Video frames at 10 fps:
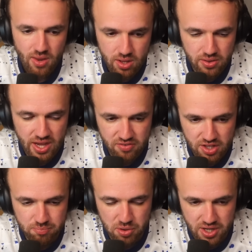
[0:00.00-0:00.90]
level
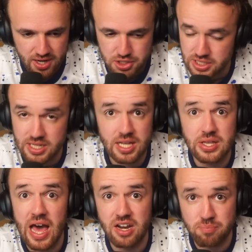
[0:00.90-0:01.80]
of production, a
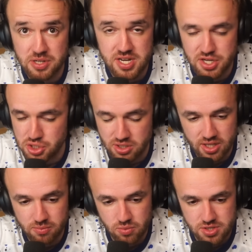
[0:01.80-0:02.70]
lot of potential,
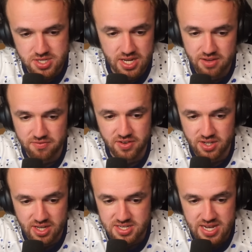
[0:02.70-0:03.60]
and we'll see if
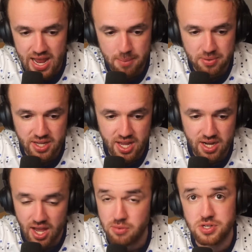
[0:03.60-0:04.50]
it gets to happen
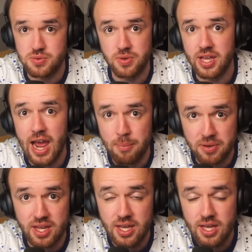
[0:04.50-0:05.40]
again. I was just really
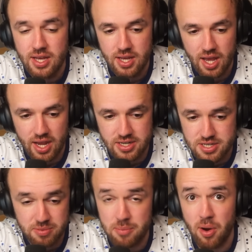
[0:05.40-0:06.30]
happy
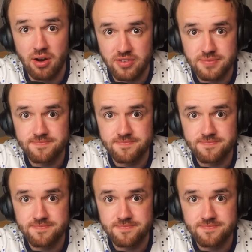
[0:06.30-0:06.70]
to be a part of it.